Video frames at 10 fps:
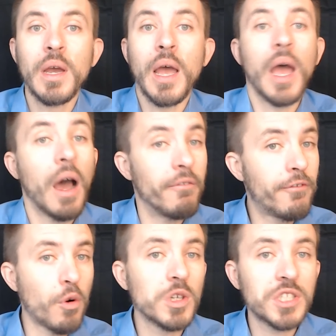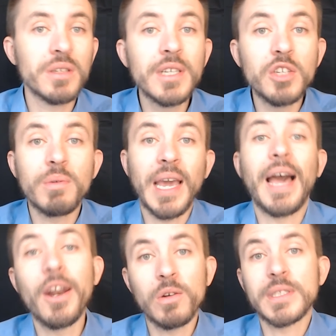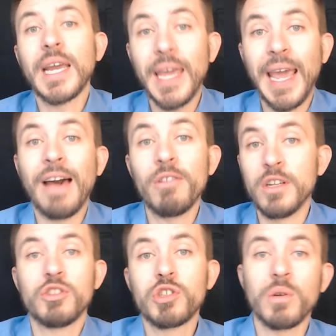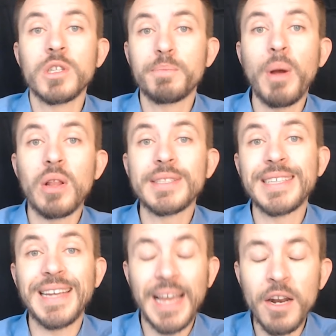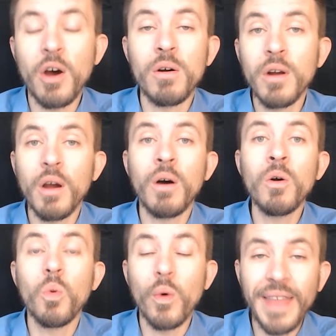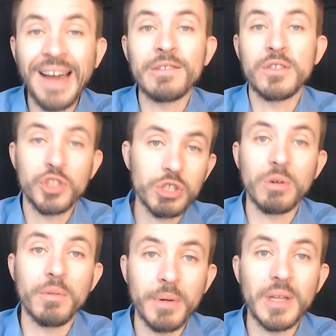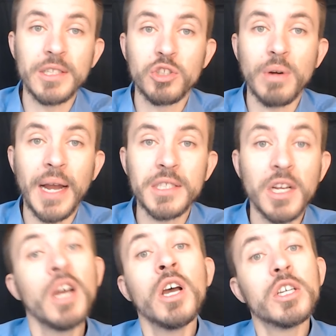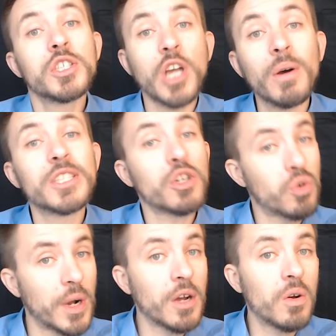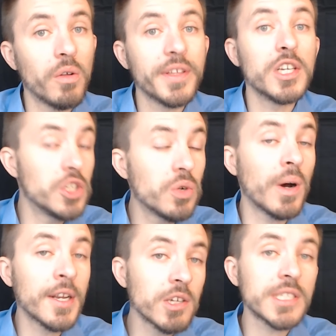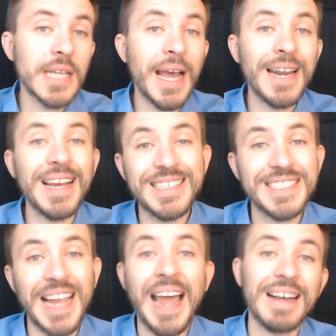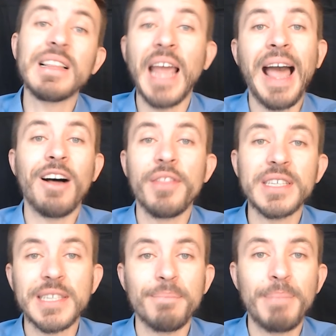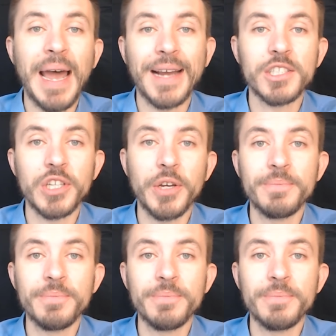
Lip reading: Unfortunately, you cannot take out an insurance policy in Hong Kong without insurable interest, so it's critical that you understand exactly how this impacts you.